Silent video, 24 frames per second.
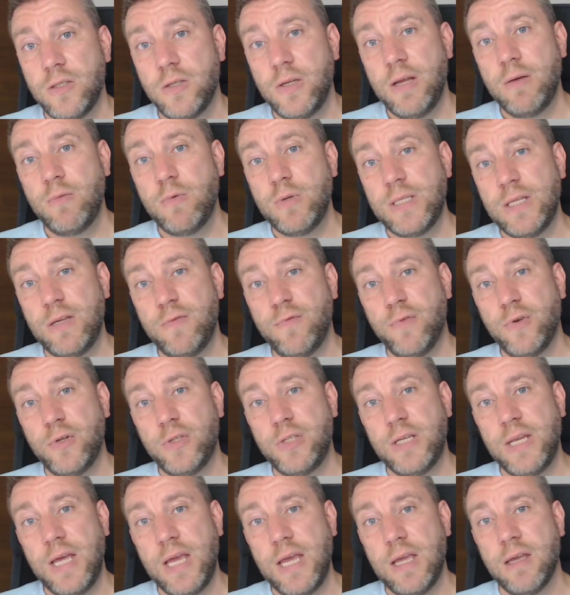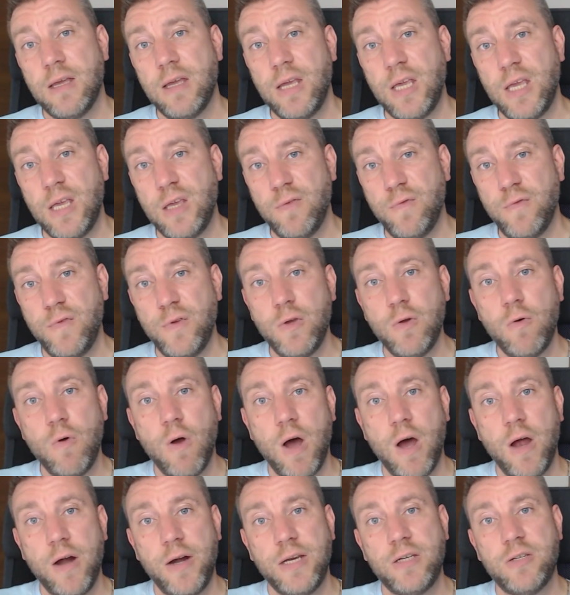So that was it for today. If you
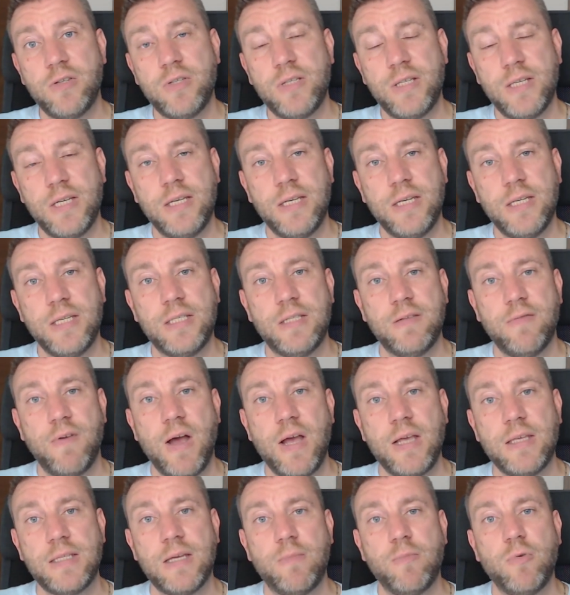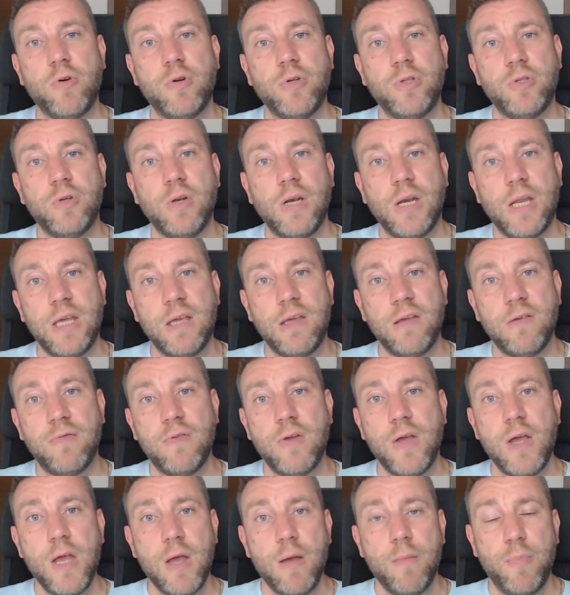are interested in this device, I'm going to
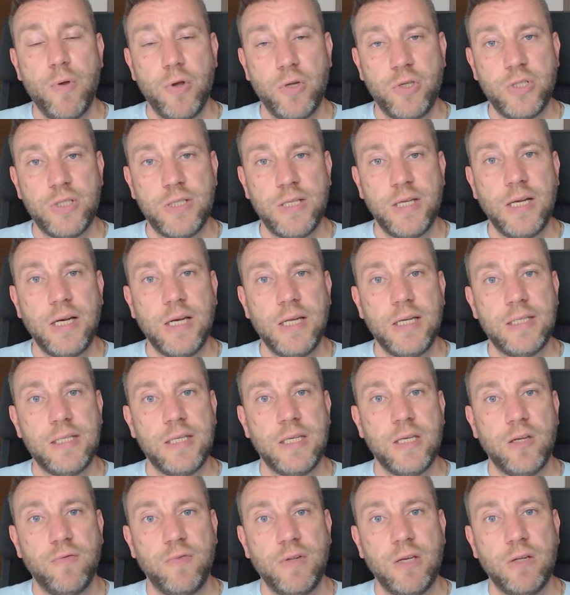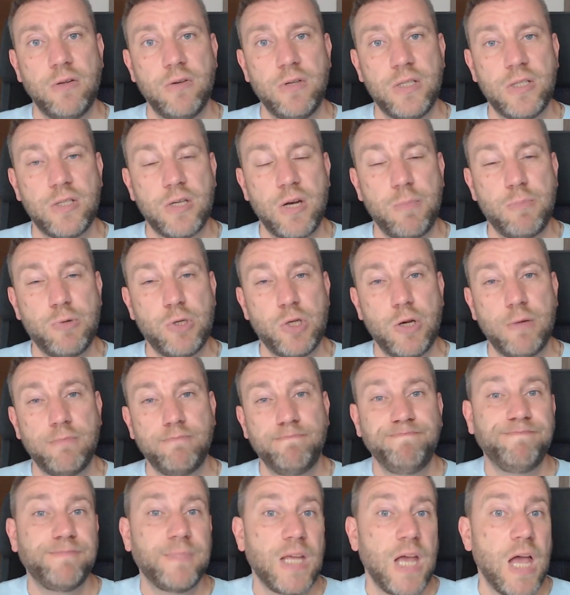leave purchasing links in the video
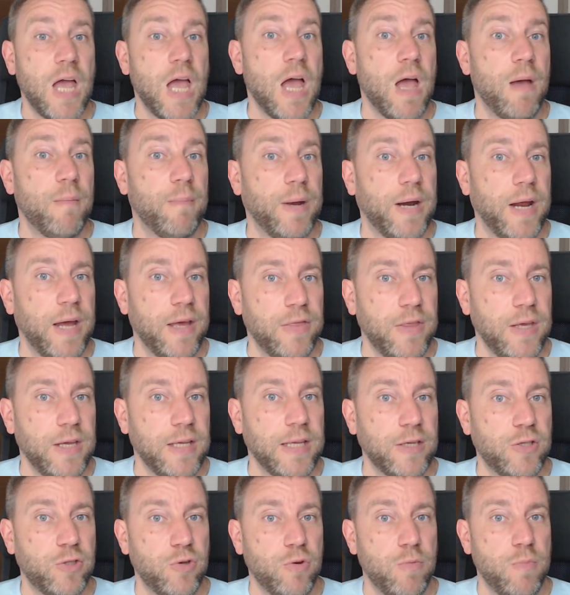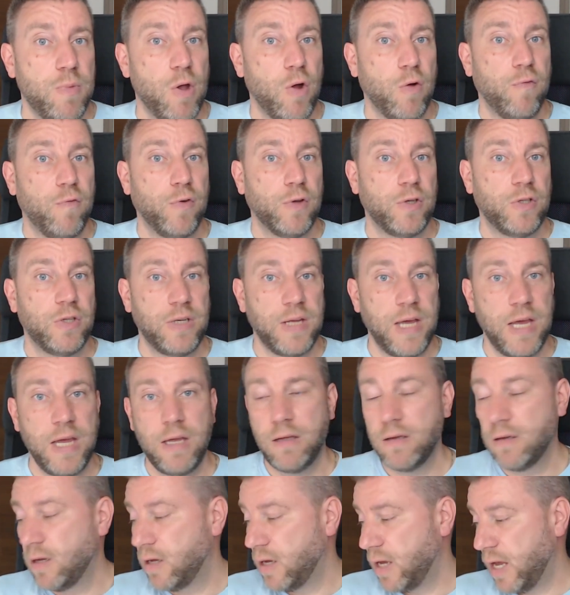description. But I think that should be all for
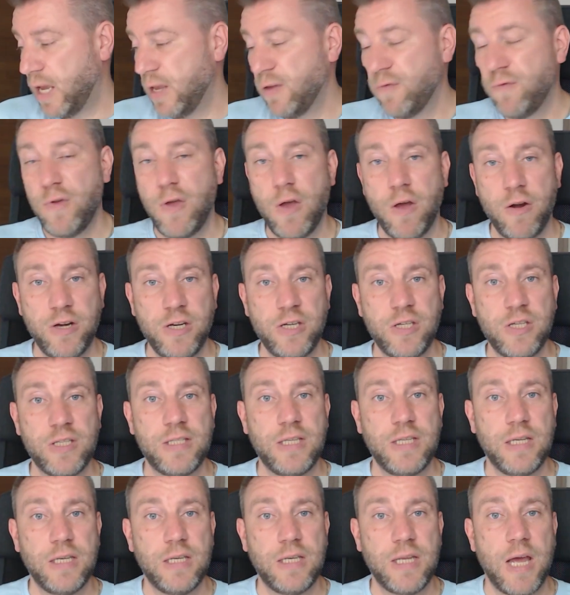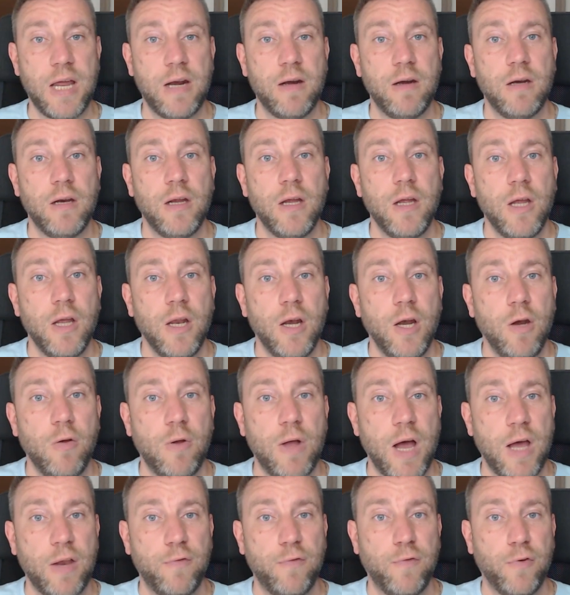today. If you are interested, then
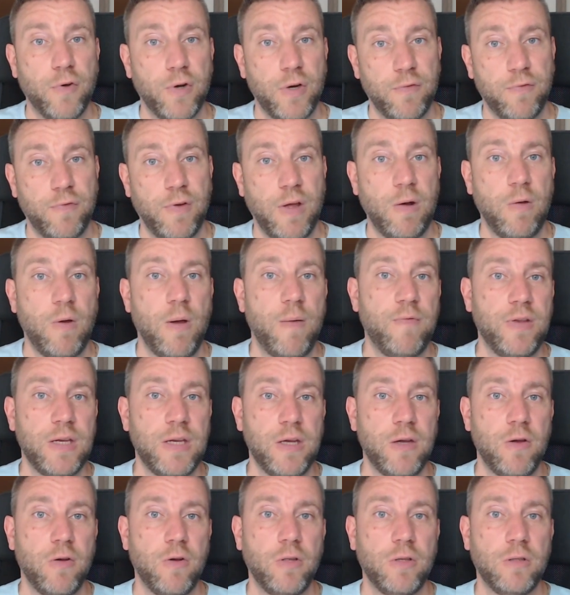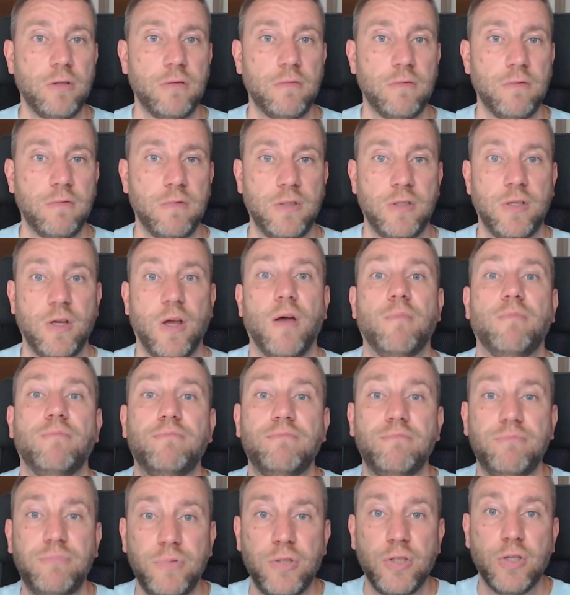look out for the follow-up video on the,
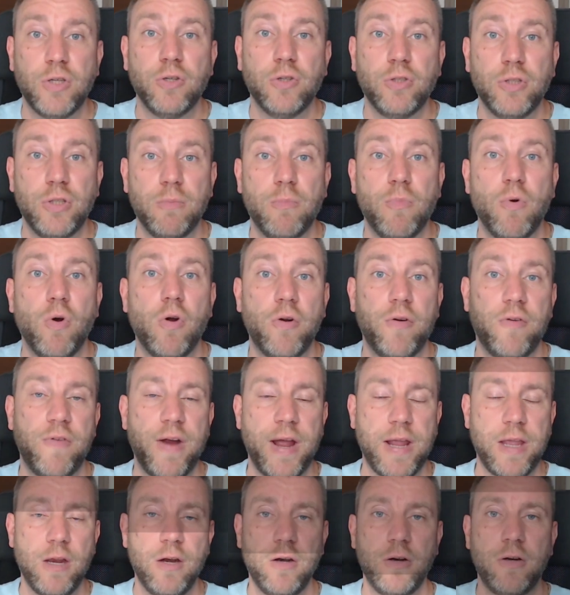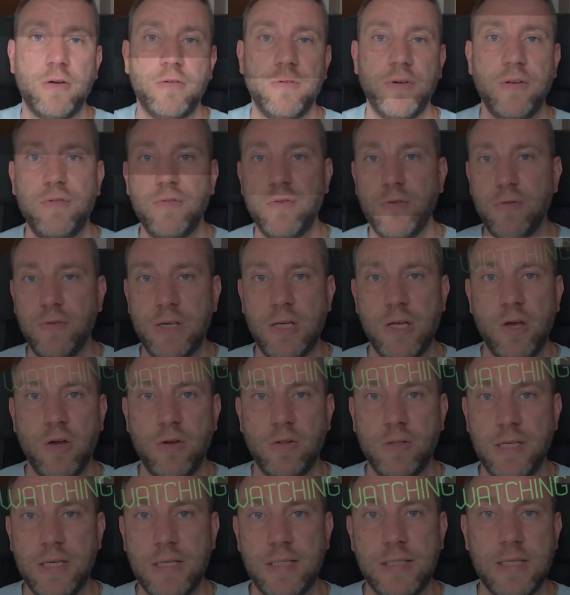you know, the more regular review video
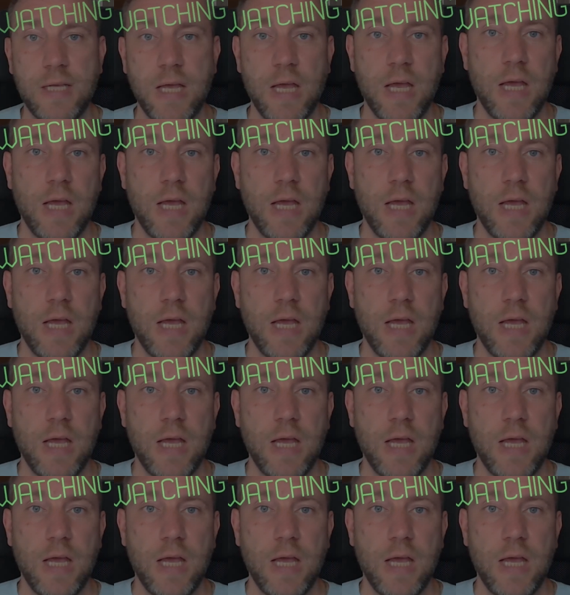on this.